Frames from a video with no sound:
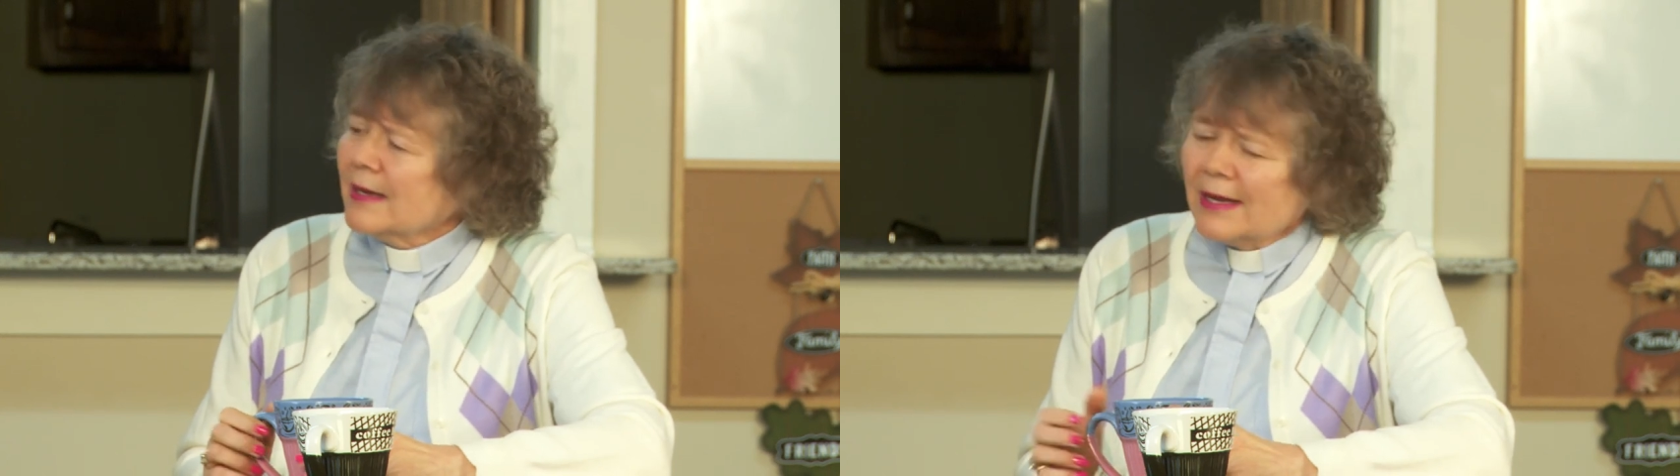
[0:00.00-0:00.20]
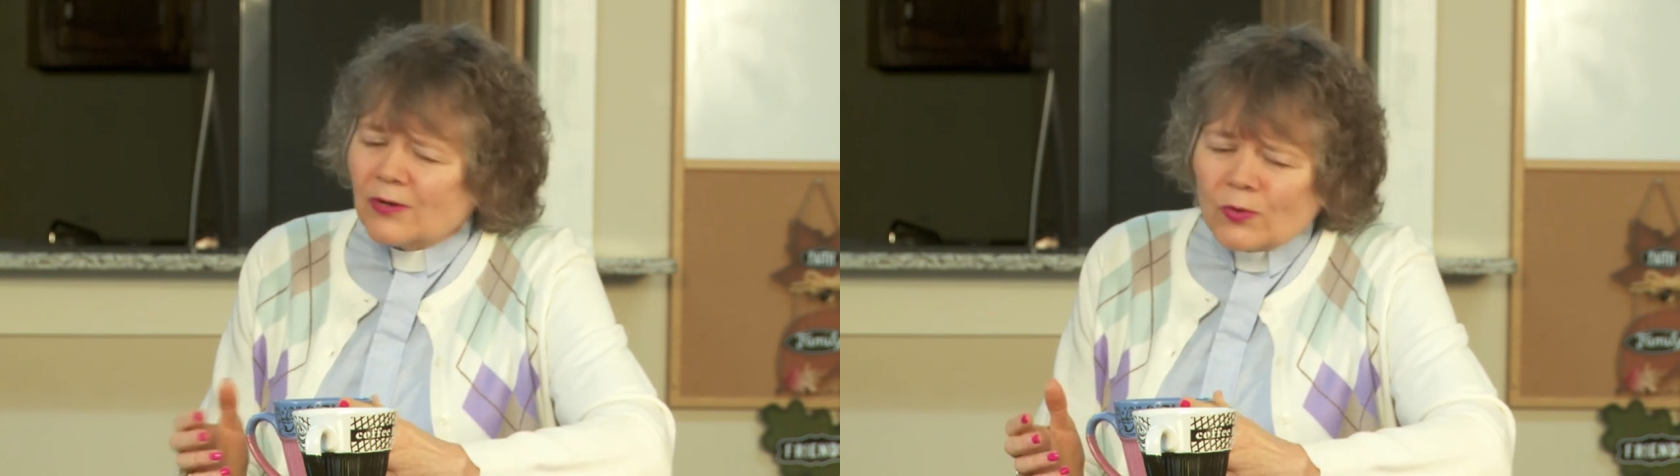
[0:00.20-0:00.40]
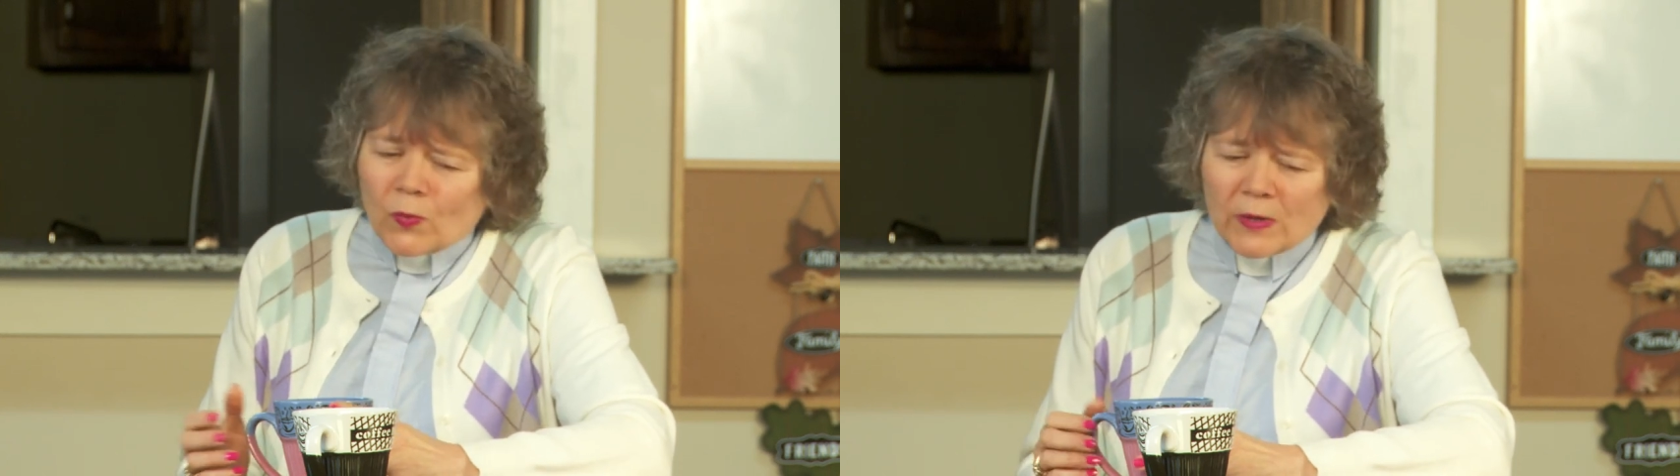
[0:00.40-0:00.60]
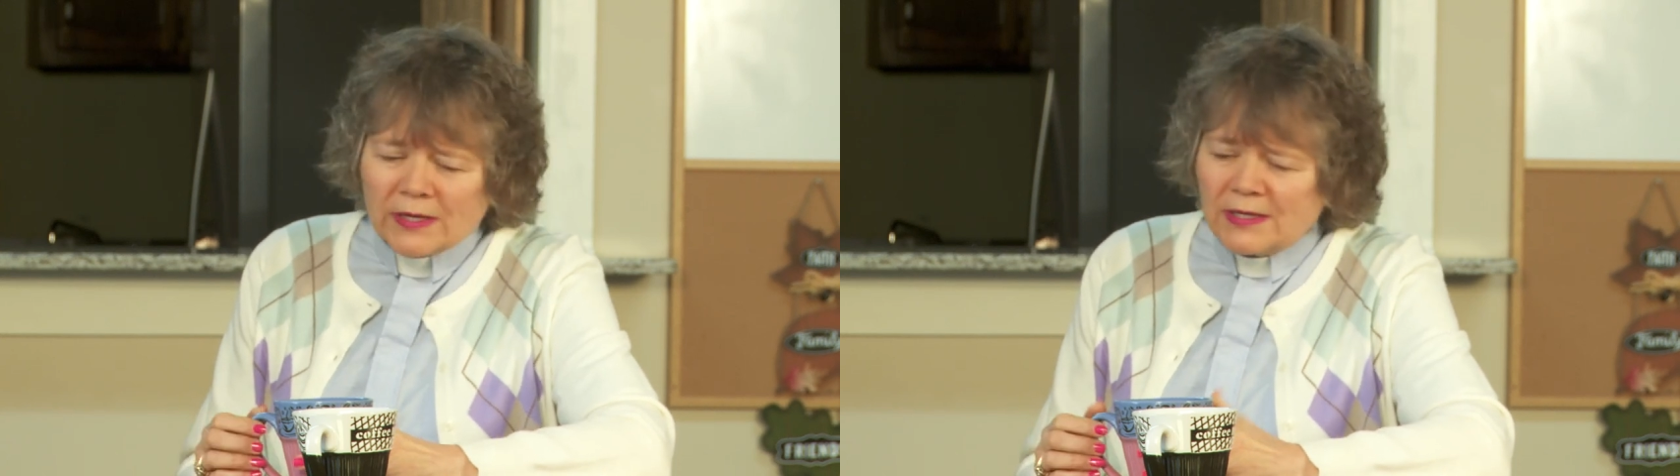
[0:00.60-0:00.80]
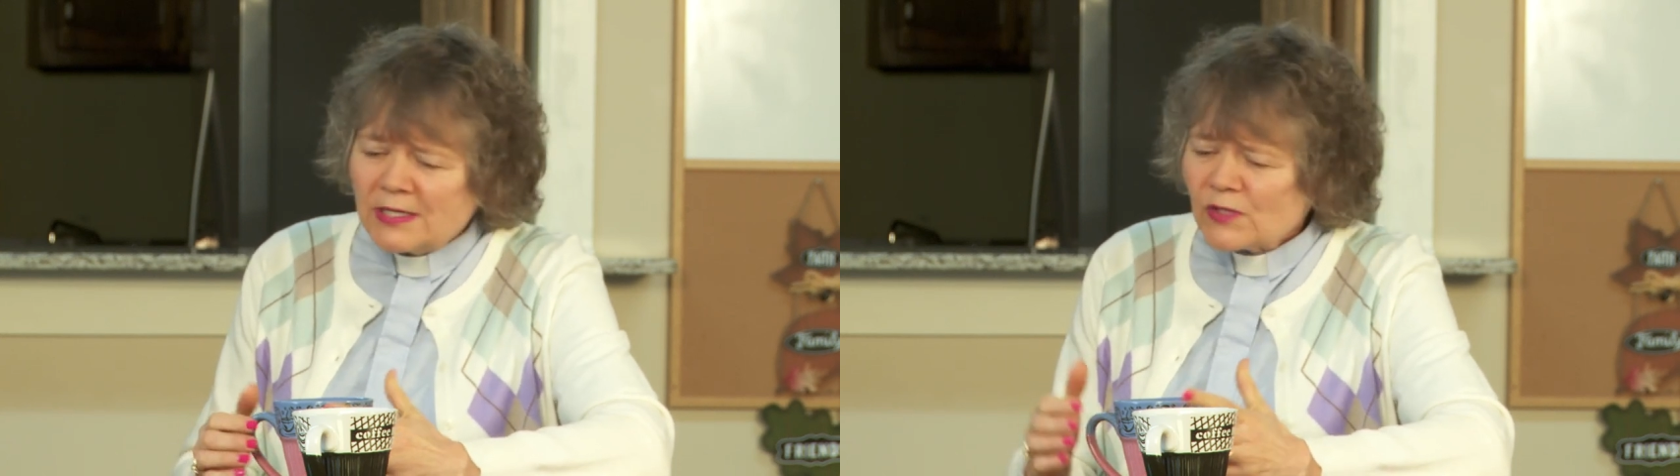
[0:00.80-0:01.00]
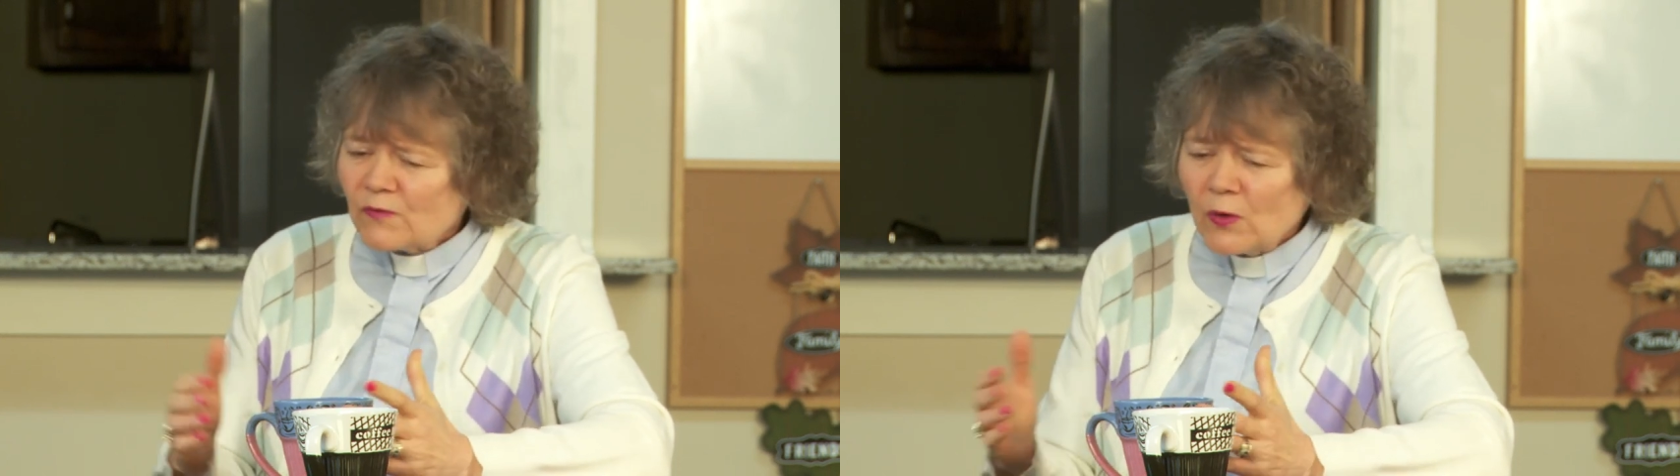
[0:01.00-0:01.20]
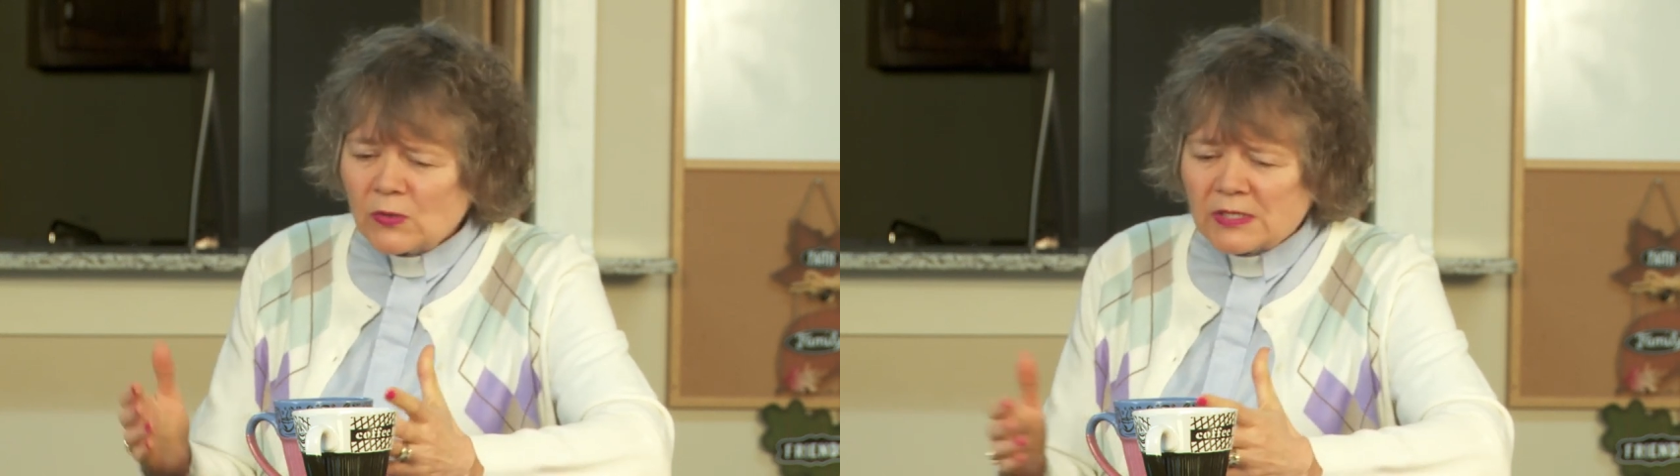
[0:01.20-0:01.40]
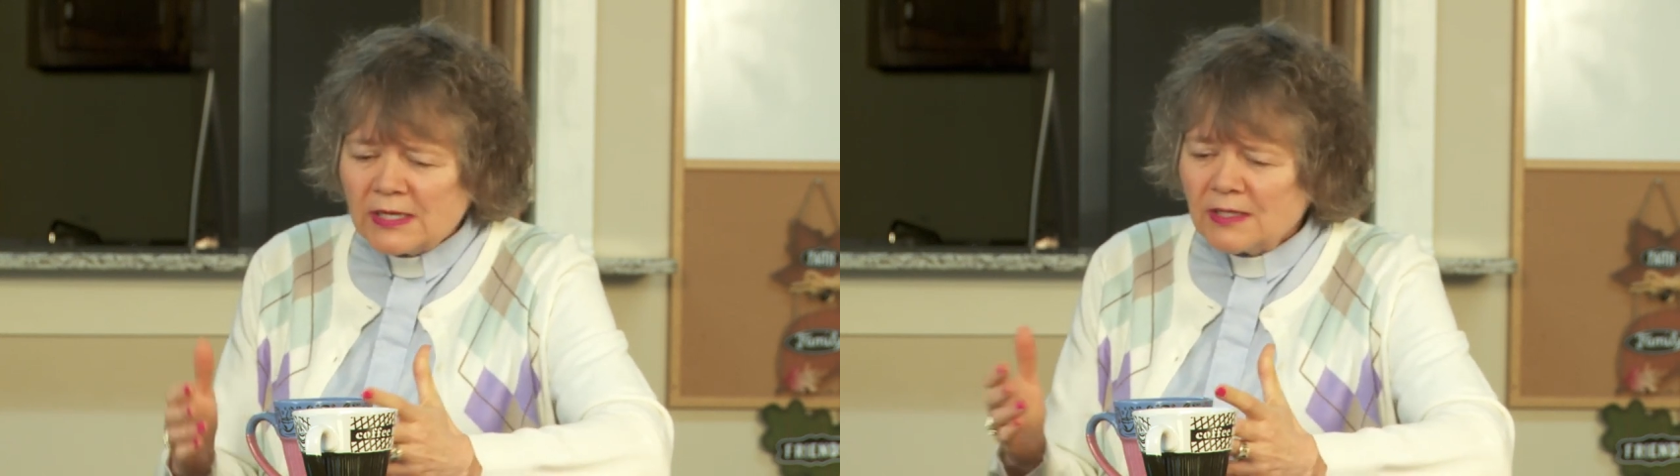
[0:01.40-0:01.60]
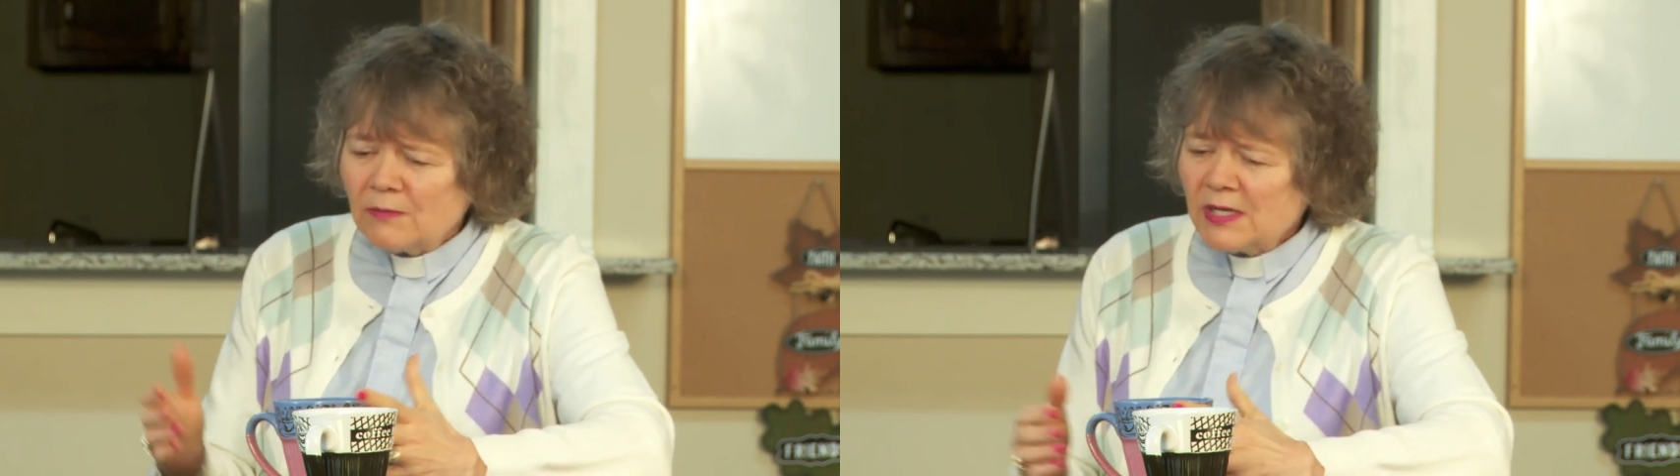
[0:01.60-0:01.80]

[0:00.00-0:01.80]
I don't know what it is. Folks get in the